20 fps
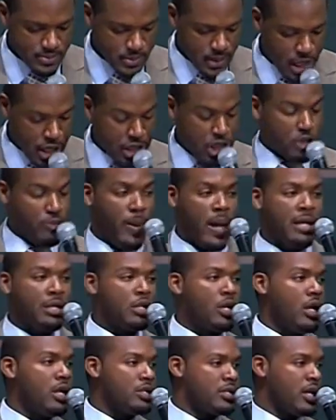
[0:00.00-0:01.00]
He's been
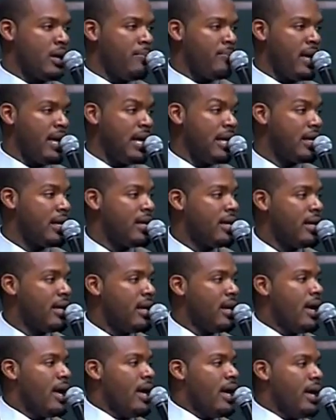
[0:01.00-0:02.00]
good to me.
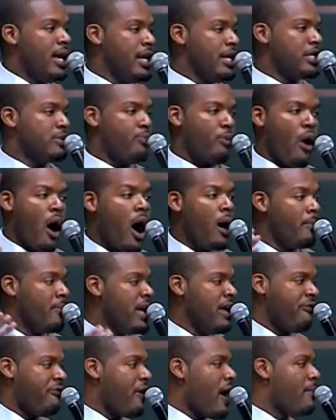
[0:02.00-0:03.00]
He's brought
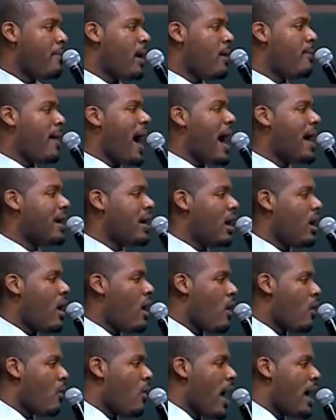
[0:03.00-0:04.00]
me from a mighty
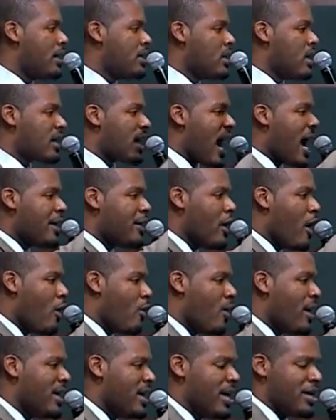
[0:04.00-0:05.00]
long way. Look, I know
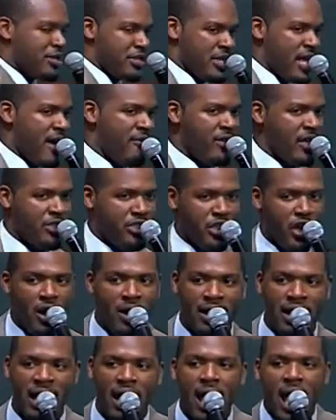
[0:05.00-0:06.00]
we is
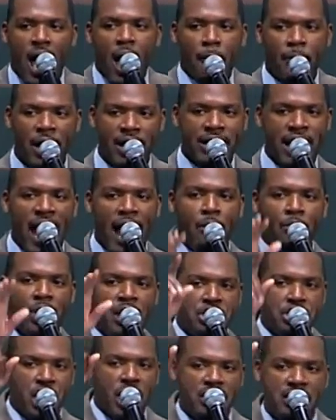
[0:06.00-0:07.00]
730, but can
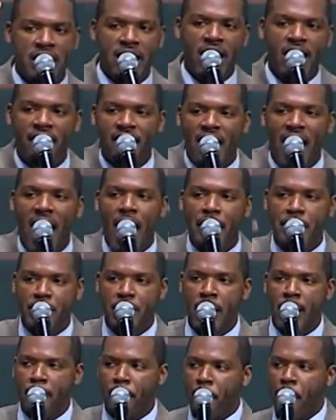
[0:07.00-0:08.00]
we just give God
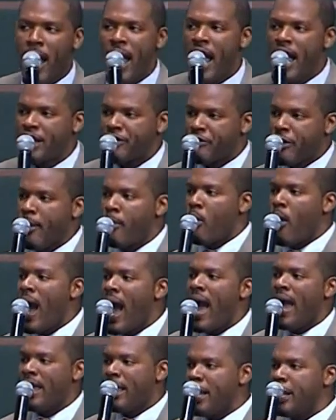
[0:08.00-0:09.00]
some praise from
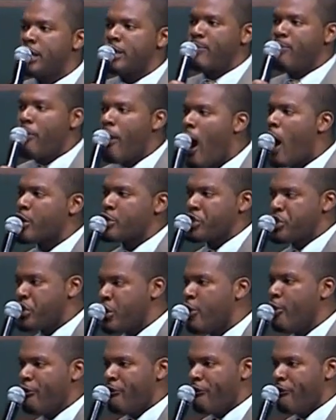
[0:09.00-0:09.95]
where he's brought you